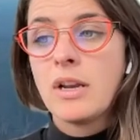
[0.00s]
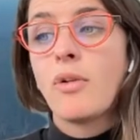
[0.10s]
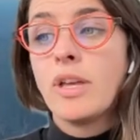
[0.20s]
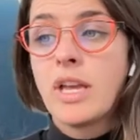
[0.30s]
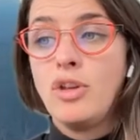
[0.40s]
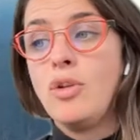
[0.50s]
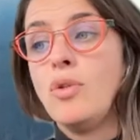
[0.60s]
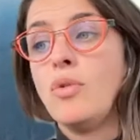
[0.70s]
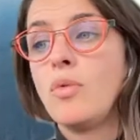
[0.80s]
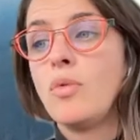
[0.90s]
not only can
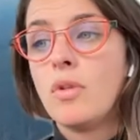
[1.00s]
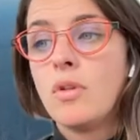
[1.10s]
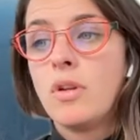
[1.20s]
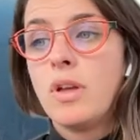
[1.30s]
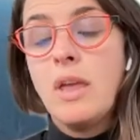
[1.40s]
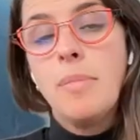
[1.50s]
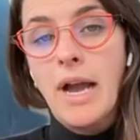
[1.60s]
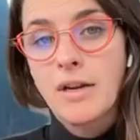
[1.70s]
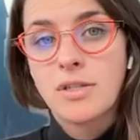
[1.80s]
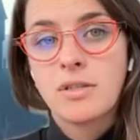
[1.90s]
you
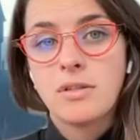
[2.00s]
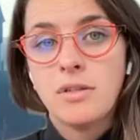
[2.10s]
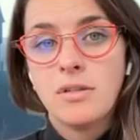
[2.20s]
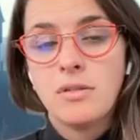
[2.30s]
impact